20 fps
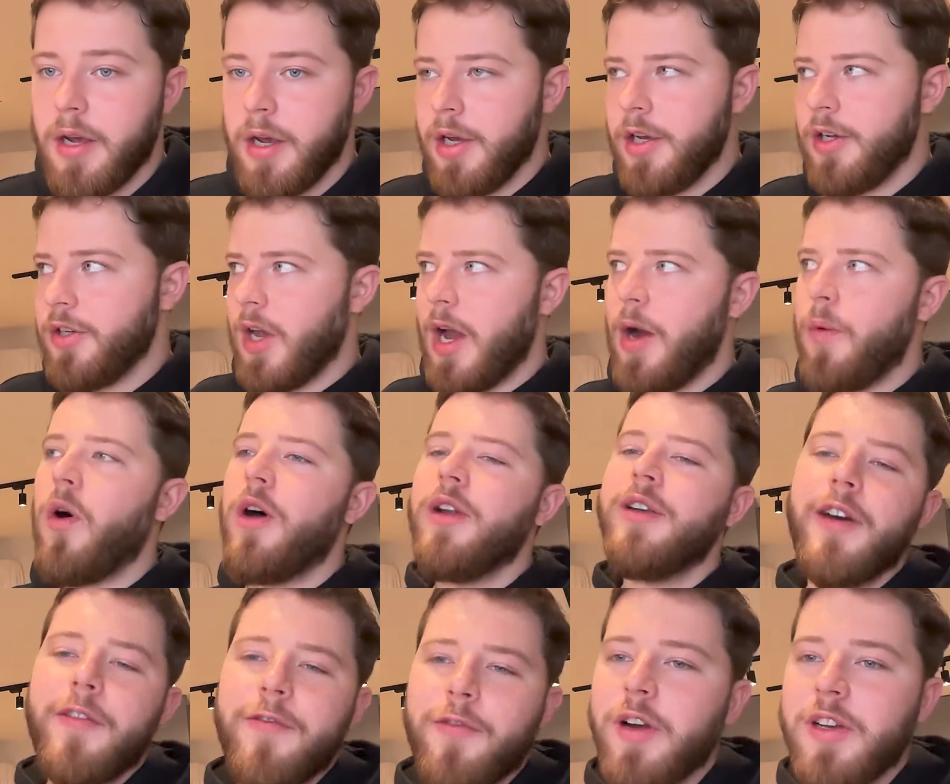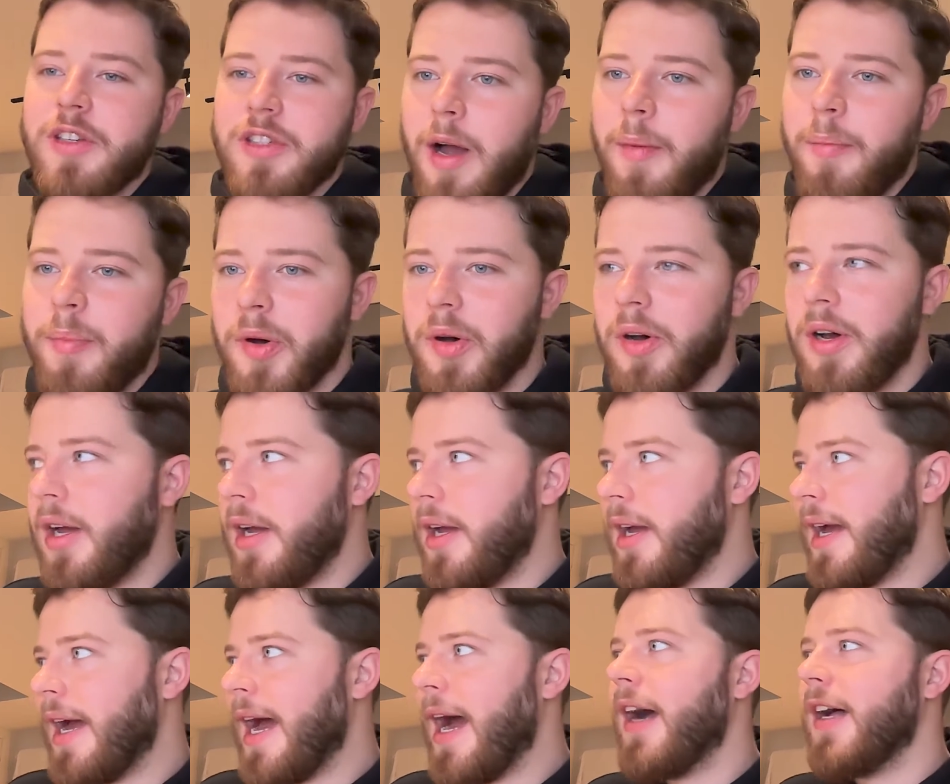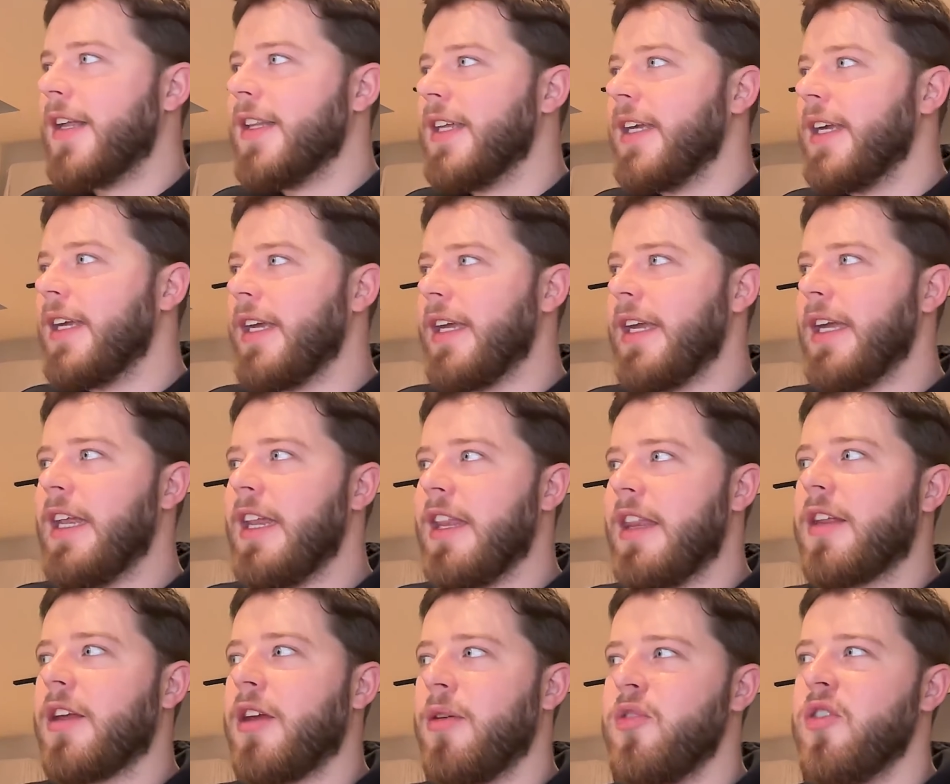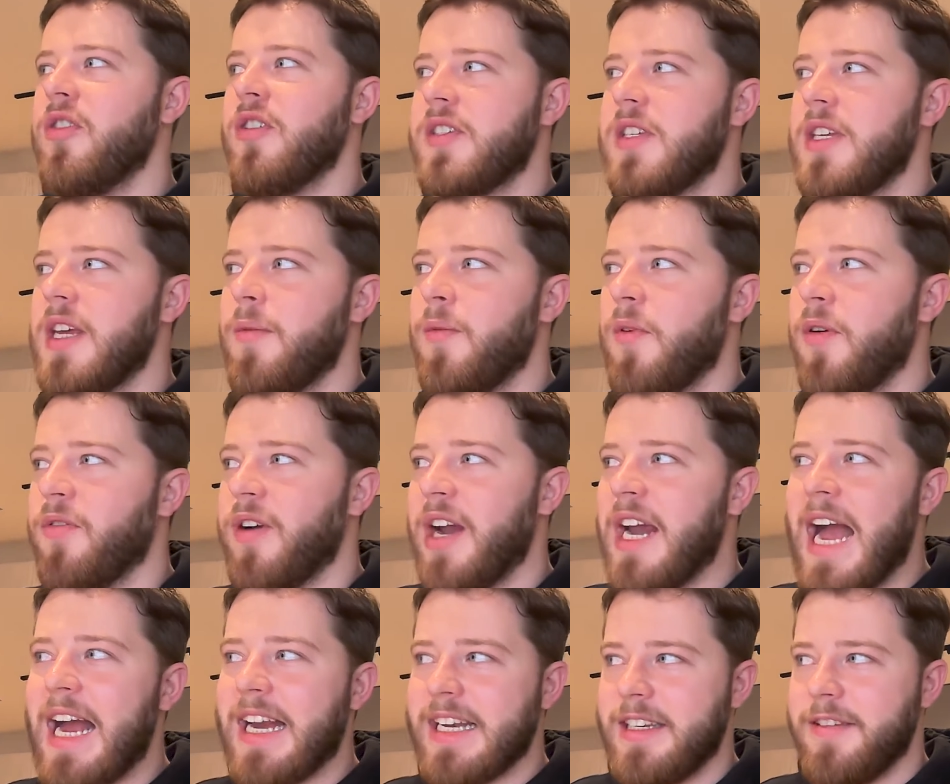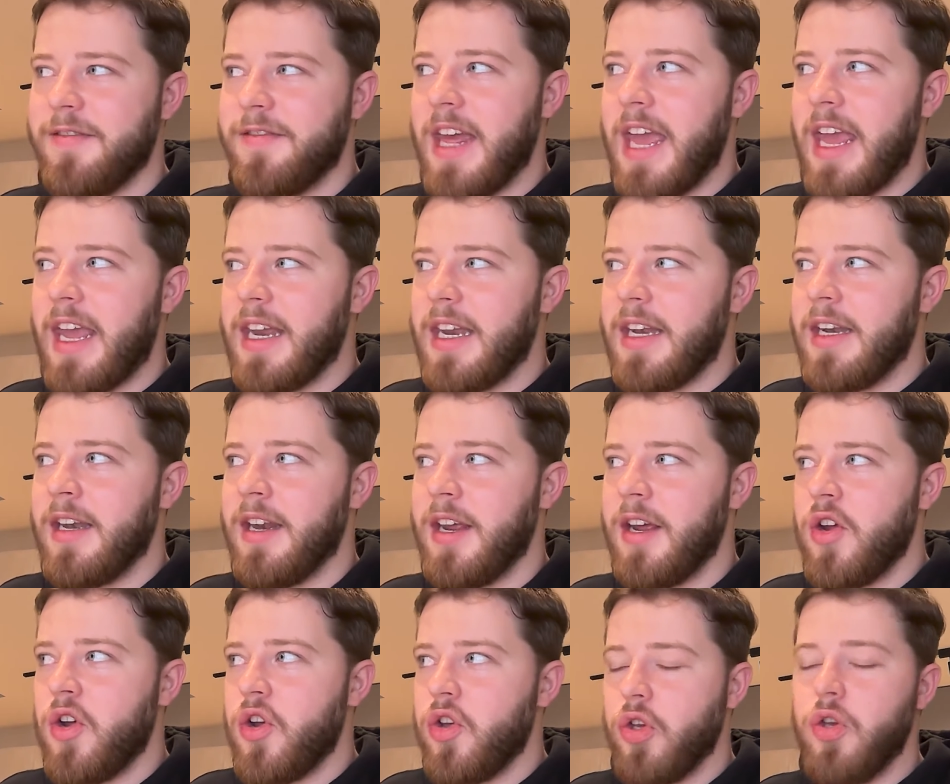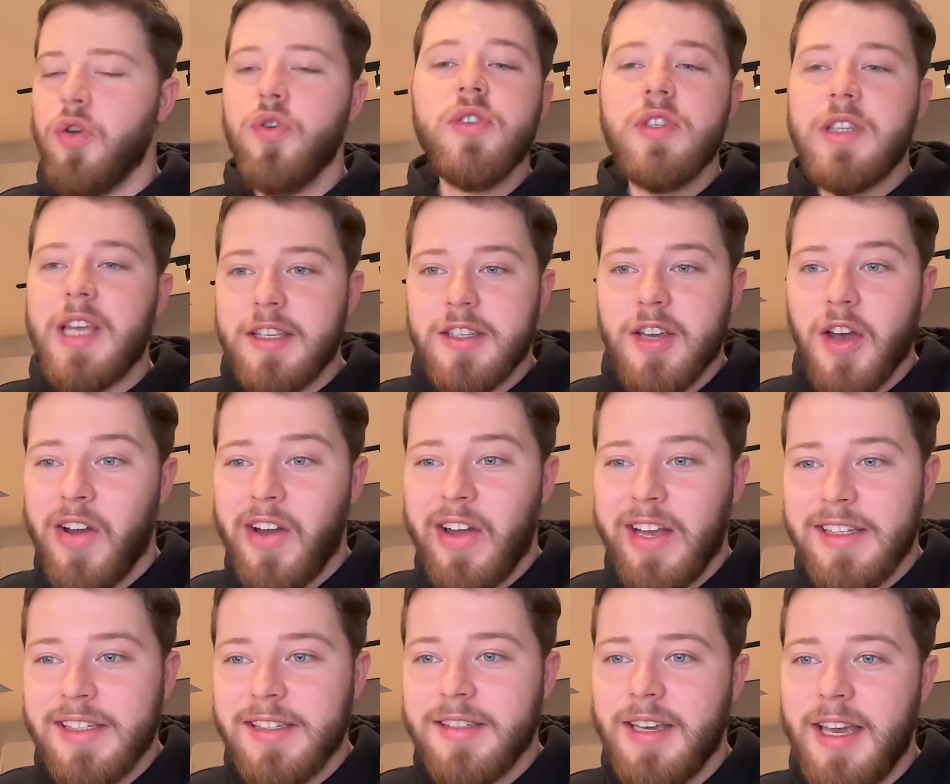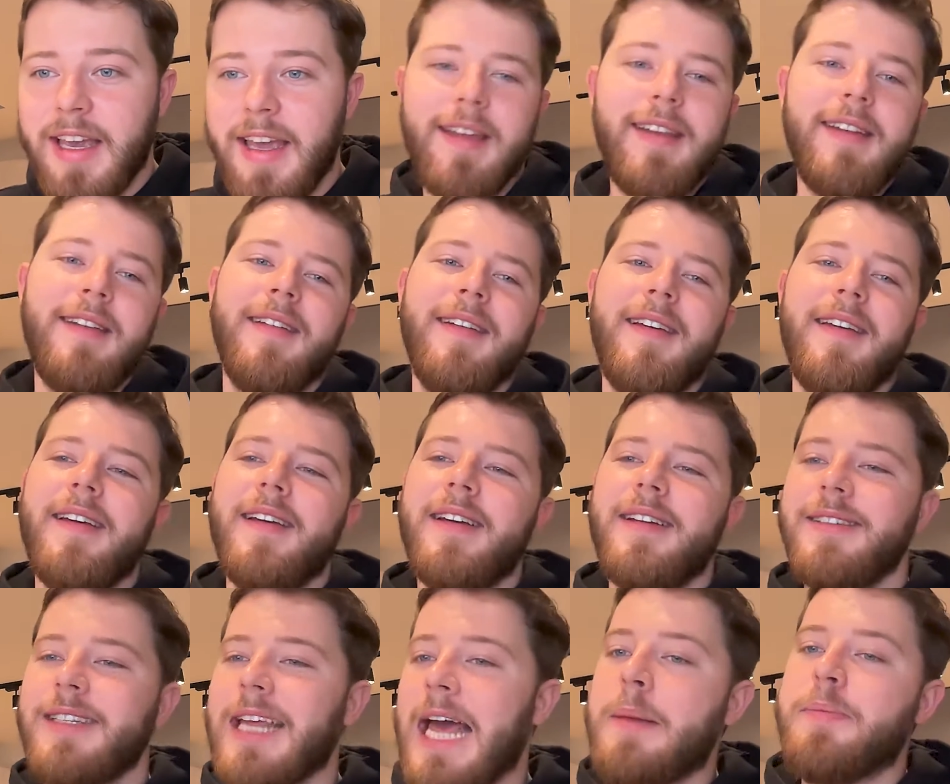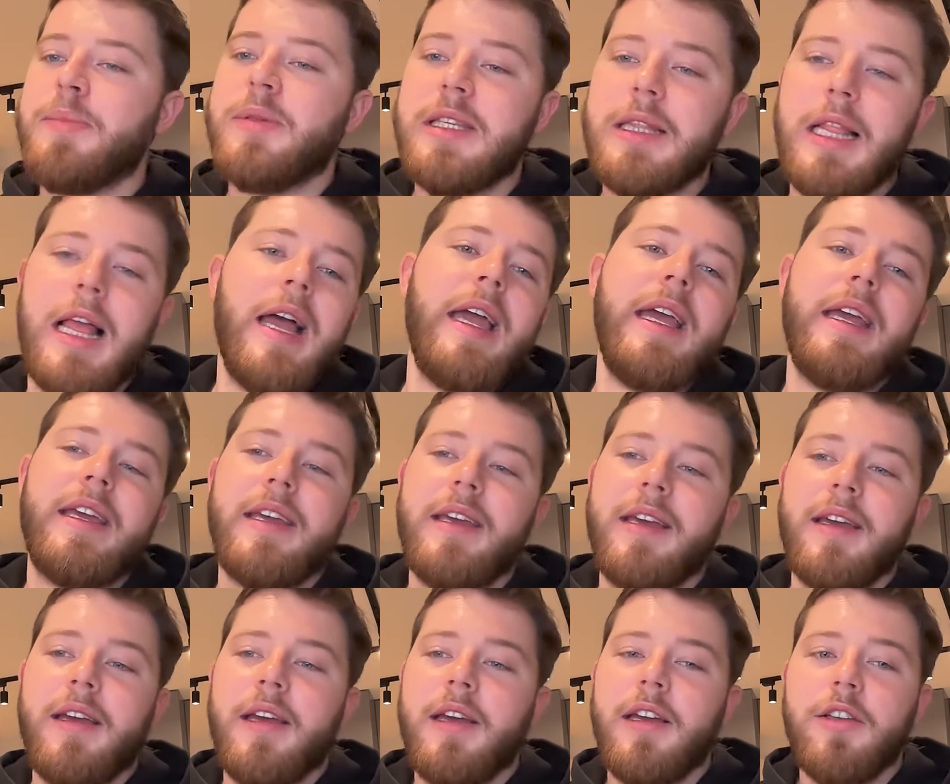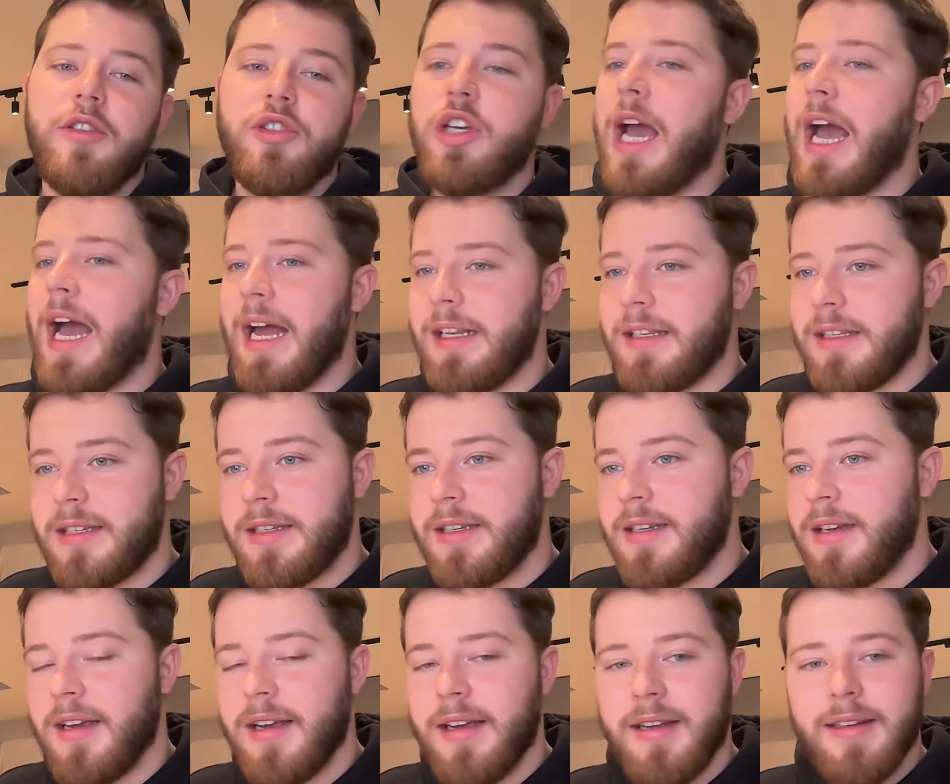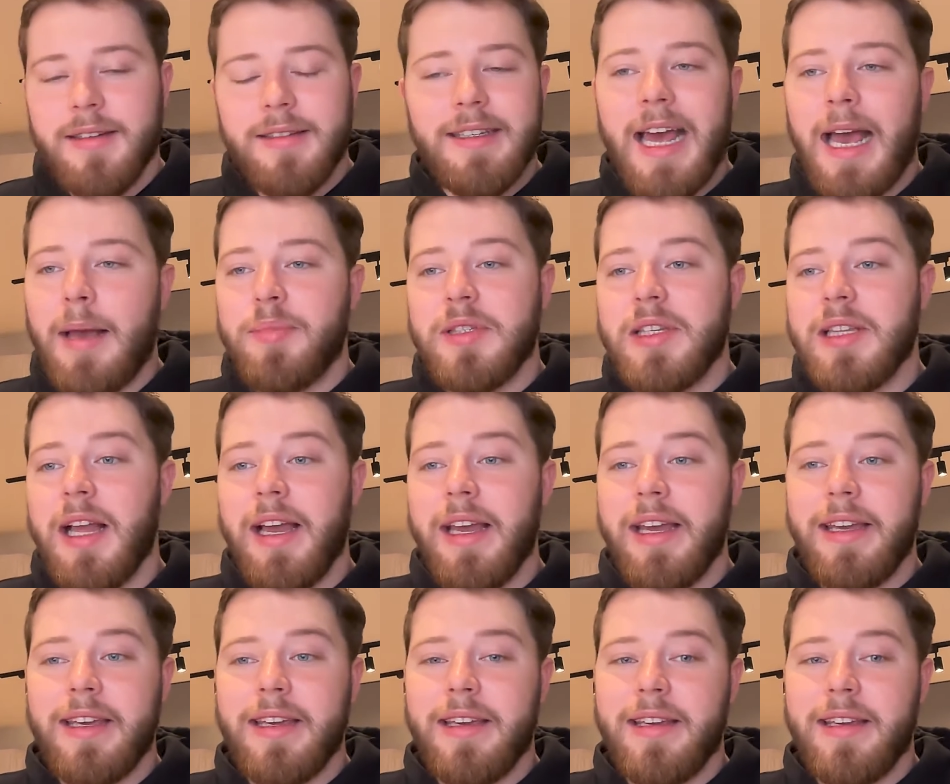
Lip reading: So I wonder, for example, how the ETH community will react if they can use their tokens in dApps like chats, dApps like